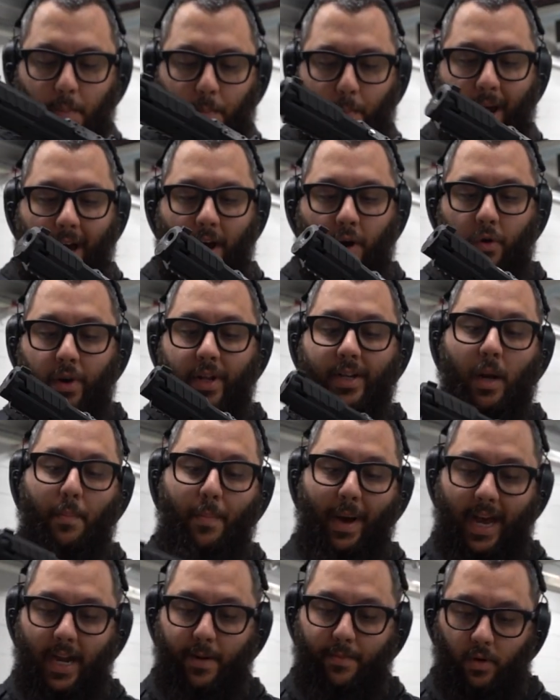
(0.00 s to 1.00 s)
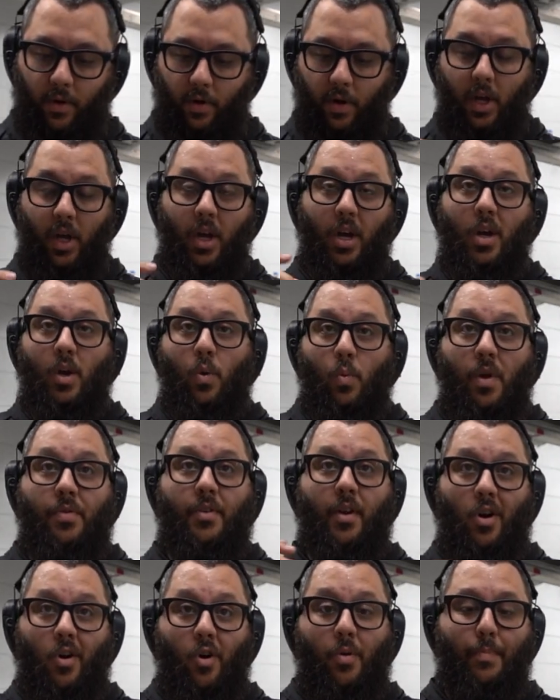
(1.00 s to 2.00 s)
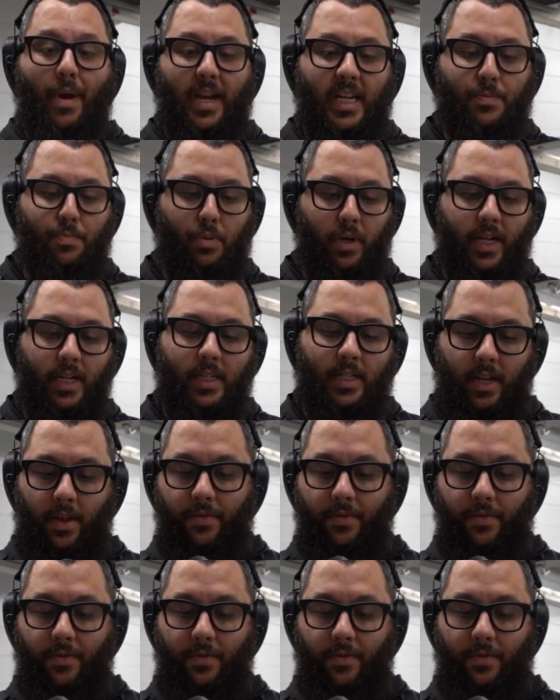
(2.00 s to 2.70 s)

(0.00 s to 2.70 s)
only compatible with their own base plates.